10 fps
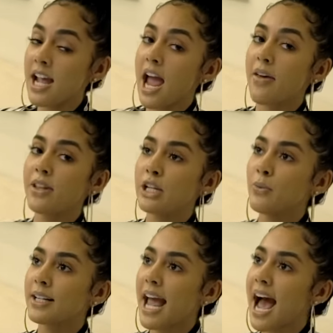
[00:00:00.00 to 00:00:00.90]
And then you
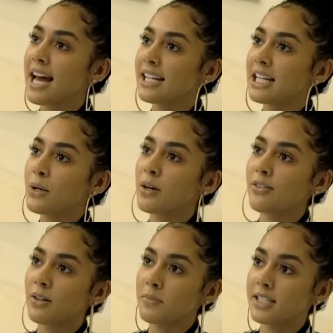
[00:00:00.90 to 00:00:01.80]
want to add anywhere
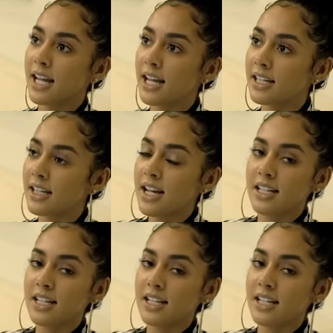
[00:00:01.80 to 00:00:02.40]
from 10